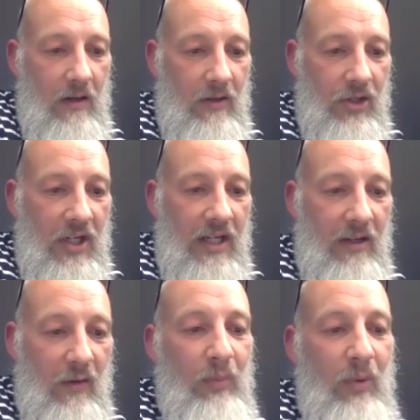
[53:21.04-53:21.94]
she
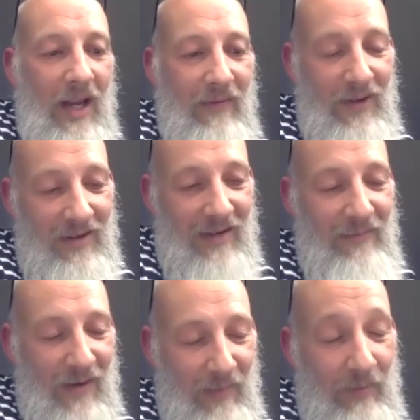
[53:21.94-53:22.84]
you'll probably if you if,
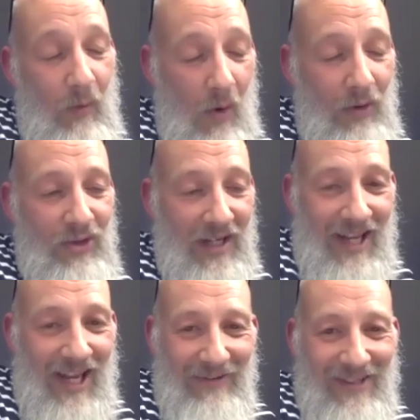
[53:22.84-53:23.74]
if, people watch it
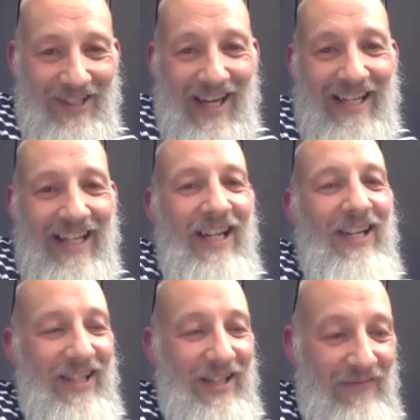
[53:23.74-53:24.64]
they'll see
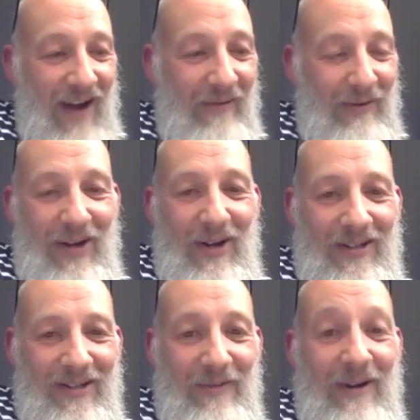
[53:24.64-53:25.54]
she's very
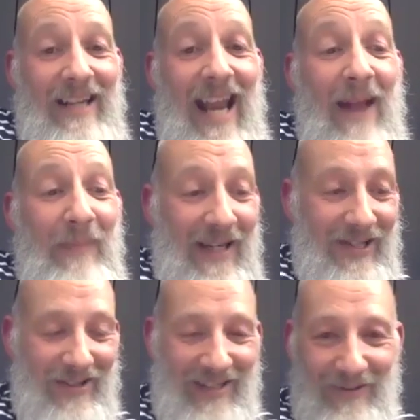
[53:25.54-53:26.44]
reluctant whereas Eppy
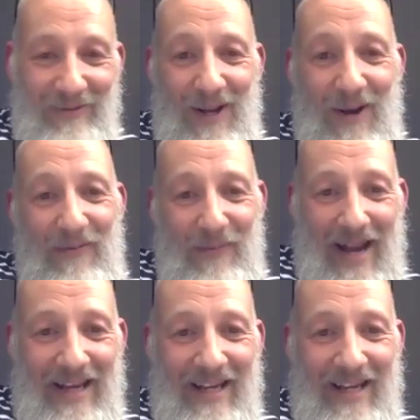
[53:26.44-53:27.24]
just is all over me